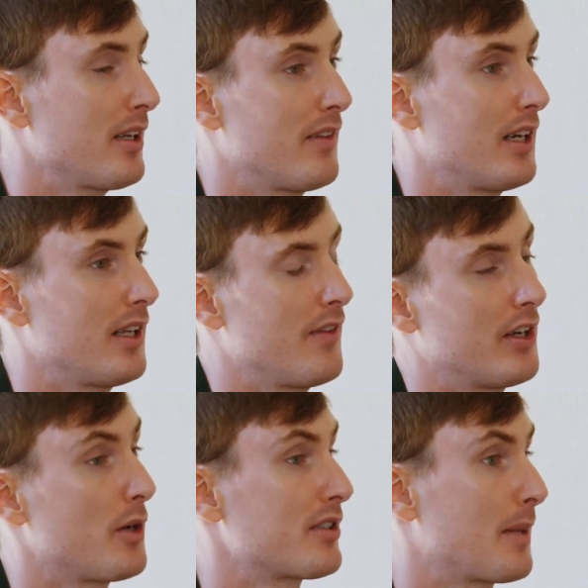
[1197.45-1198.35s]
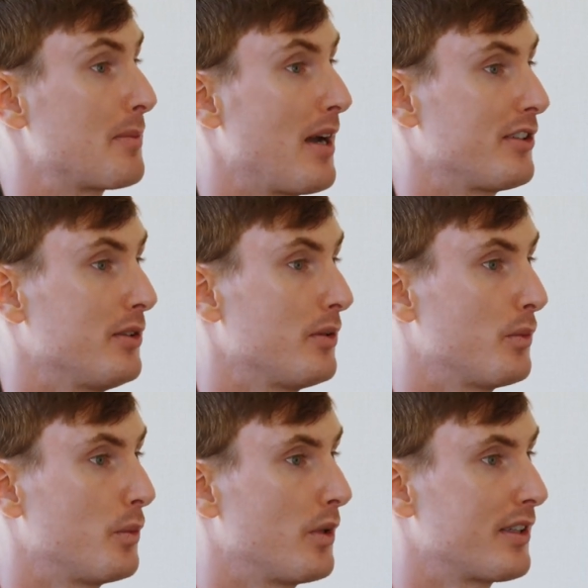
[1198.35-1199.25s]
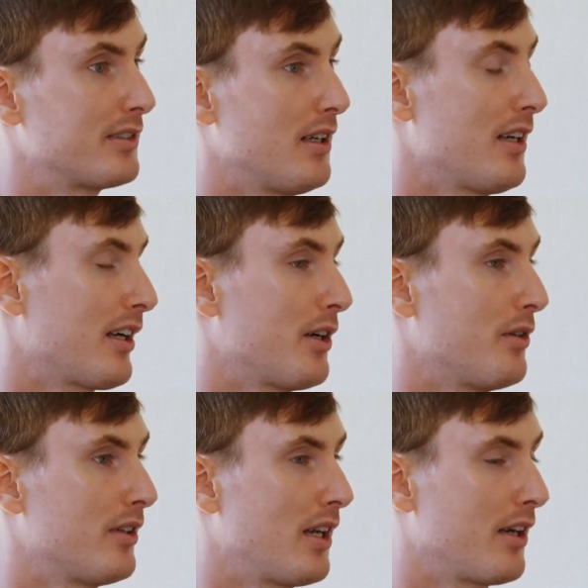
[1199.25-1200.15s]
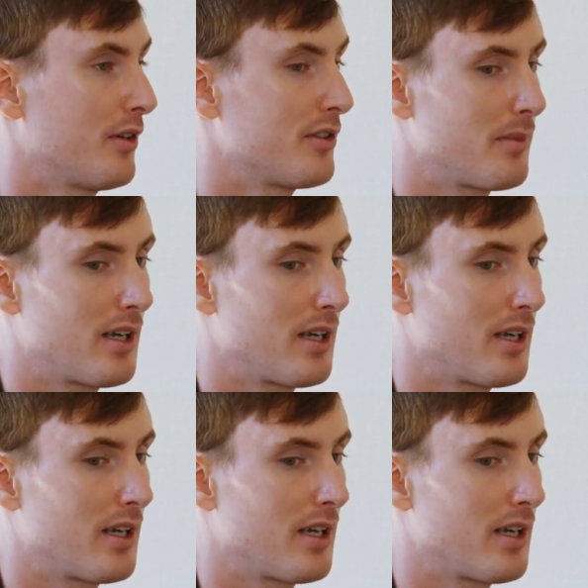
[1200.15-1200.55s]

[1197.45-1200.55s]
and then it goes and comes back to you when it's done, and I can go do something